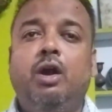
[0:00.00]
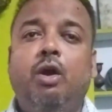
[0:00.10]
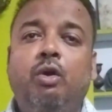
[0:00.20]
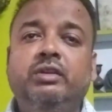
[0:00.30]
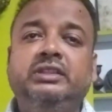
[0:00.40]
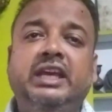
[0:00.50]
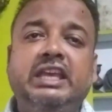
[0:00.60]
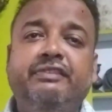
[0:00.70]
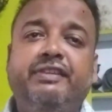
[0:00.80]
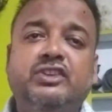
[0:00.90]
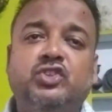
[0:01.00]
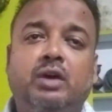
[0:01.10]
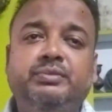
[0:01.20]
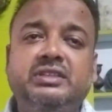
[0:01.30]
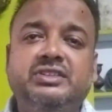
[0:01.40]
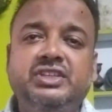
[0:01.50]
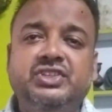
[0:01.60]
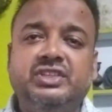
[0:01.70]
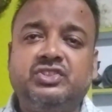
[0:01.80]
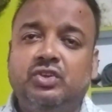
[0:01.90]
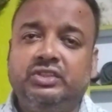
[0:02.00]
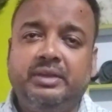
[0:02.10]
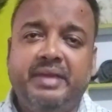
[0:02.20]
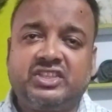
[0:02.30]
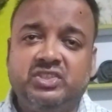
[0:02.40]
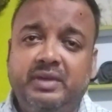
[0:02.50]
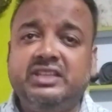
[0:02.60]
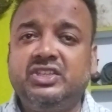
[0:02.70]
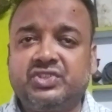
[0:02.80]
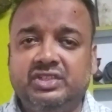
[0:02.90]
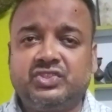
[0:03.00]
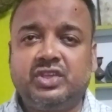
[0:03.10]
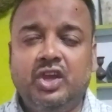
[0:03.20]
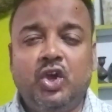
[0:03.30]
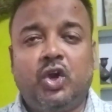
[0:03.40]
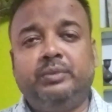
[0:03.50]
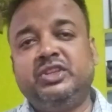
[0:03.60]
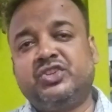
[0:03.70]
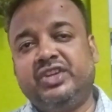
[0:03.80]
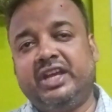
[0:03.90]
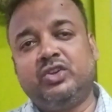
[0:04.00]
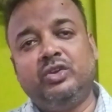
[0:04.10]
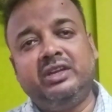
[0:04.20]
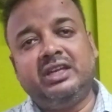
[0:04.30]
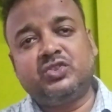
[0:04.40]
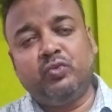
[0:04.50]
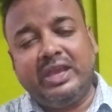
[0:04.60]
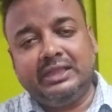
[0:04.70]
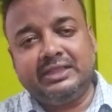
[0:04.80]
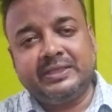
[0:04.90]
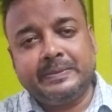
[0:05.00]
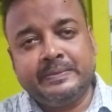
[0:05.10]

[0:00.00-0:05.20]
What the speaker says: on the effects of these decisions on the maximizations of the shareholders' wealth.